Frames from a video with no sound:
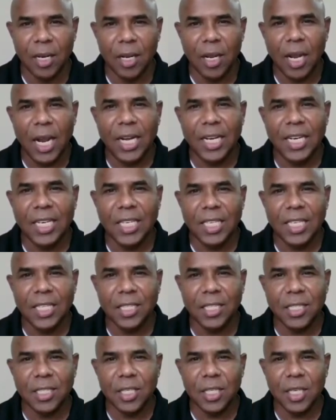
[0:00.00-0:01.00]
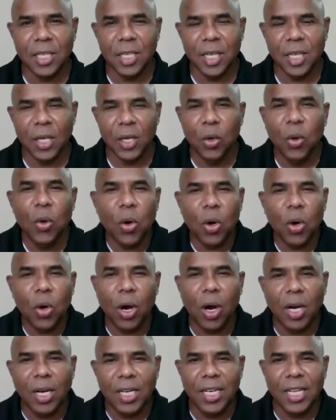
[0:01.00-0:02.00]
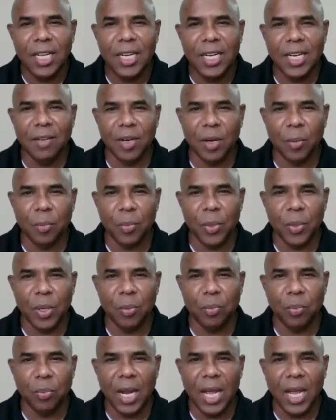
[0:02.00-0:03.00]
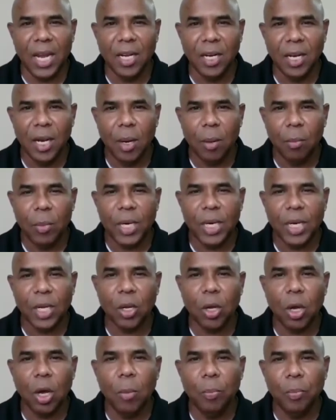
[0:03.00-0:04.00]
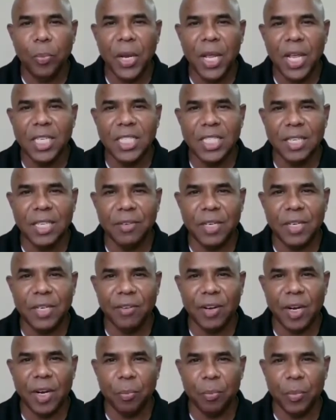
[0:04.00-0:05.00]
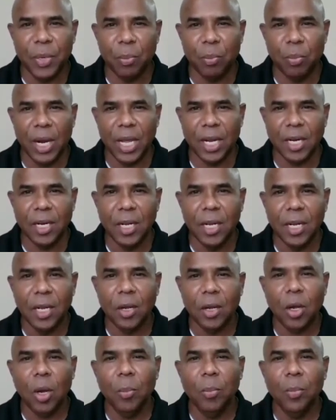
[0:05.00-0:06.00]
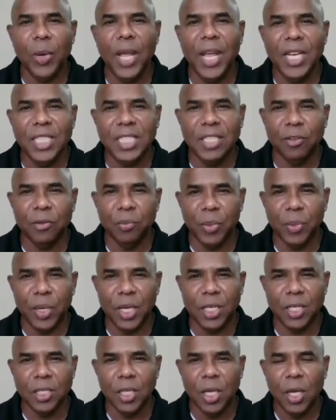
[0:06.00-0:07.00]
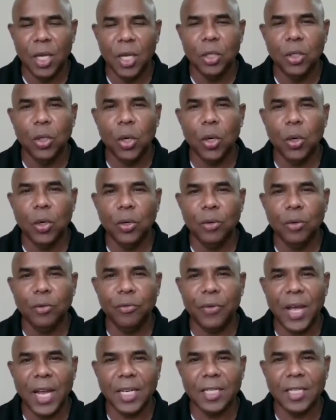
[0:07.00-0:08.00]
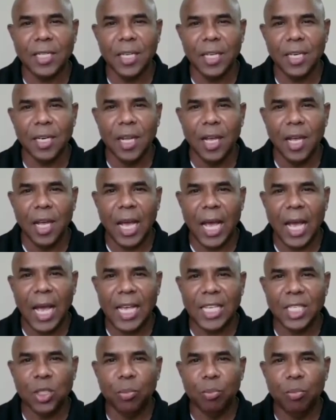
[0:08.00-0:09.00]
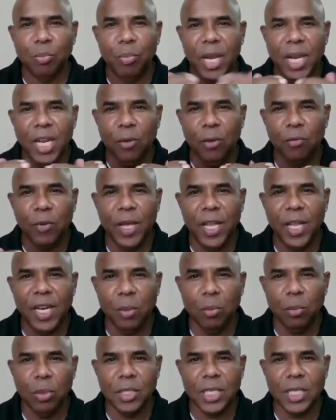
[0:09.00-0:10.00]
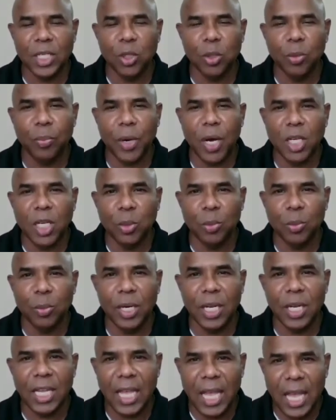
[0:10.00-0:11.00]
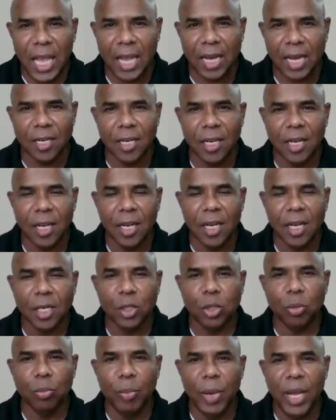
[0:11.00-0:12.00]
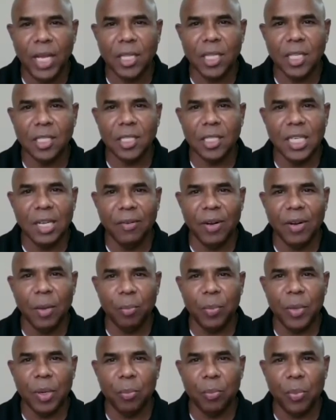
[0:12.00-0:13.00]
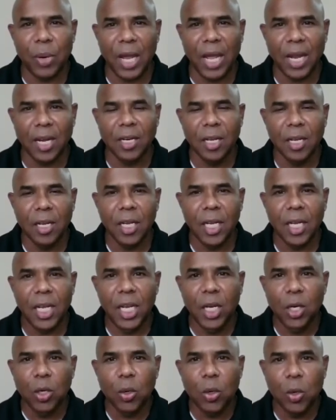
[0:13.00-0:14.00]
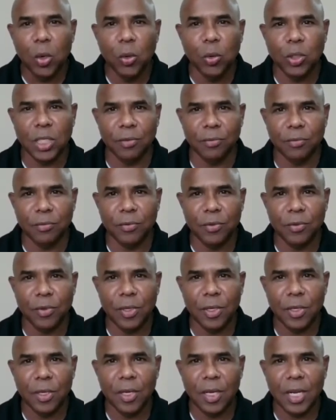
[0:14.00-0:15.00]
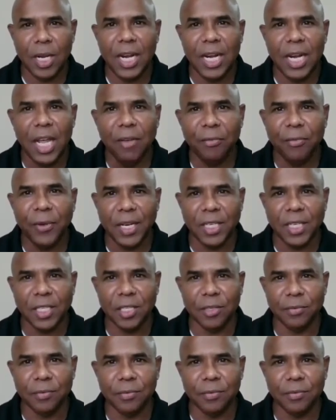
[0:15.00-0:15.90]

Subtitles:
And it is no ordinary development plan but a comprehensive development plan. Comprehensive means you're going to factor in as many variables as you possibly can to make this development plan inclusive and effective.